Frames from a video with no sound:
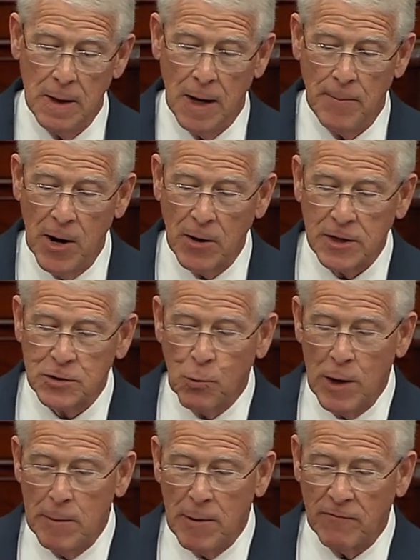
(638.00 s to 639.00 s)
America's
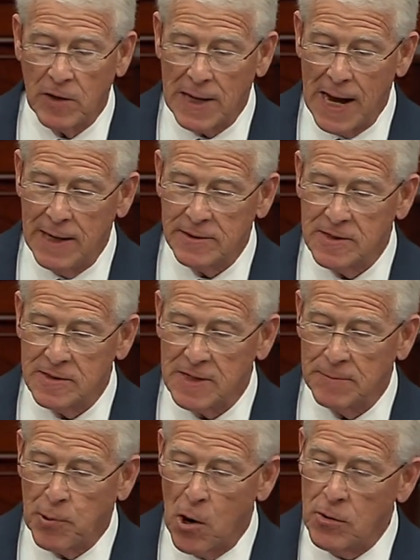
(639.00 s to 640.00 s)
web of alliances
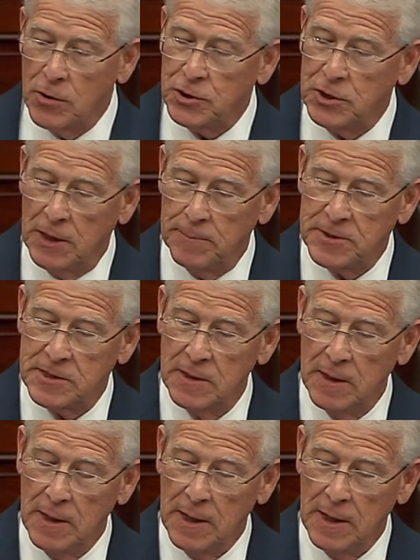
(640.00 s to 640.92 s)
and partnerships